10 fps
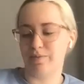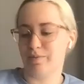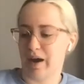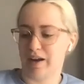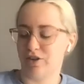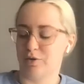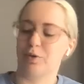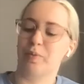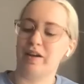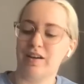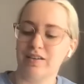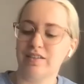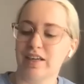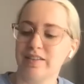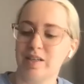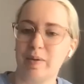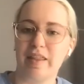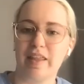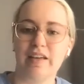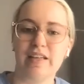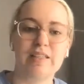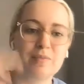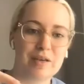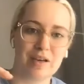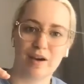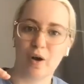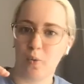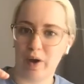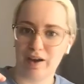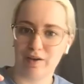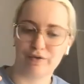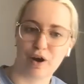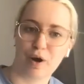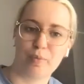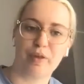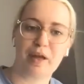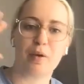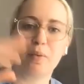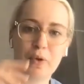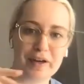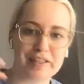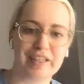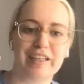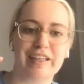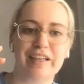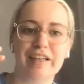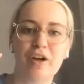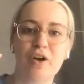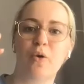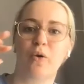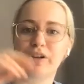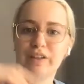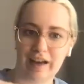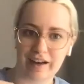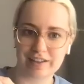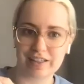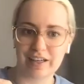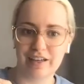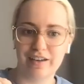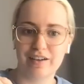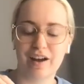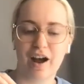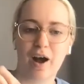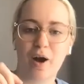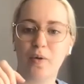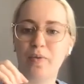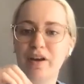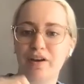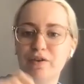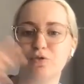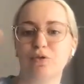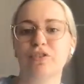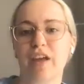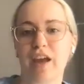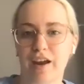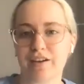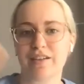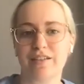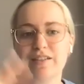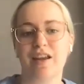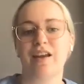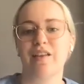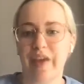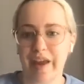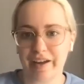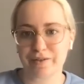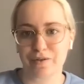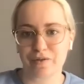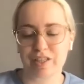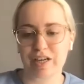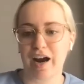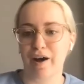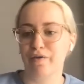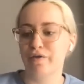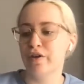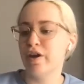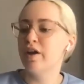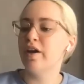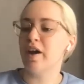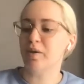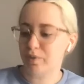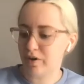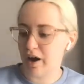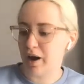my general opinion tends to be that it needs to be away from like appointed or elected individuals and instead in the hands of staff. And